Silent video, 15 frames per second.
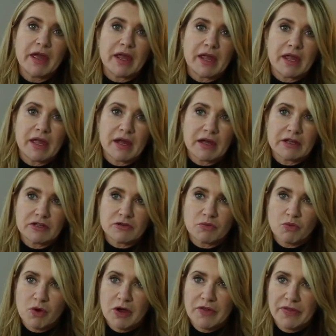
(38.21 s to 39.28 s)
and
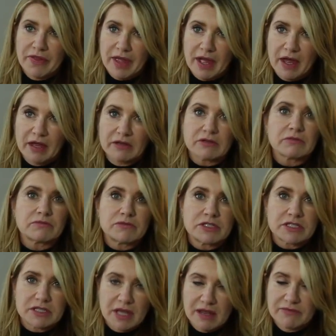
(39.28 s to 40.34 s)
one that
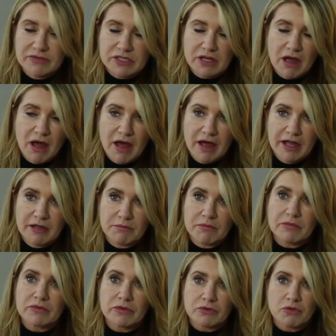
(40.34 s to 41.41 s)
saves
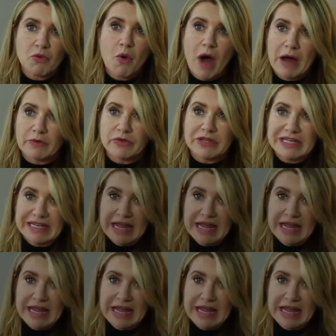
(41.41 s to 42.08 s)
time throughout the